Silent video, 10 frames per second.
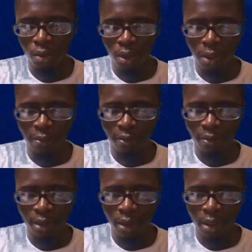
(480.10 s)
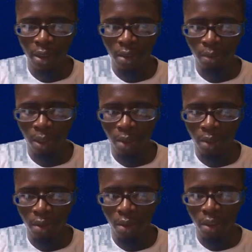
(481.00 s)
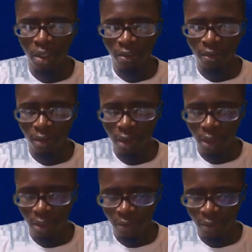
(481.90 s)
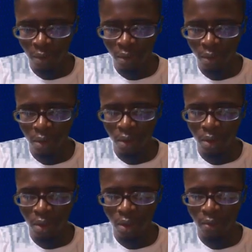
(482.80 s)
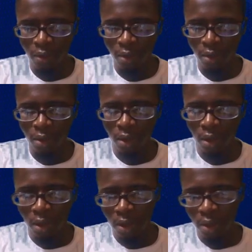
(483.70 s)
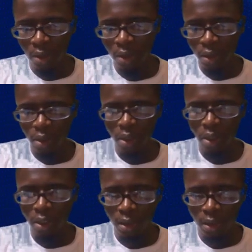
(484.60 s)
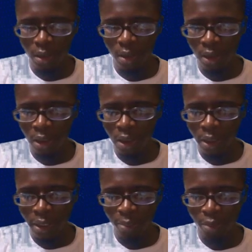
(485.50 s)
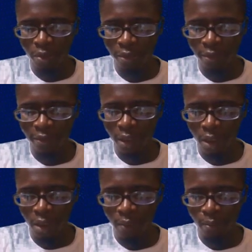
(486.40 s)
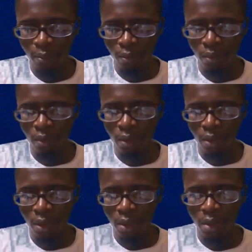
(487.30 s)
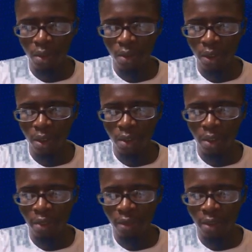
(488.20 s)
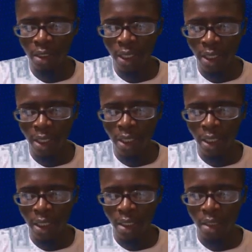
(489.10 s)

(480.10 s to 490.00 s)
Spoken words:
256 minus 4 times 4 is going to give us 16. 16 times 15 is going to give us here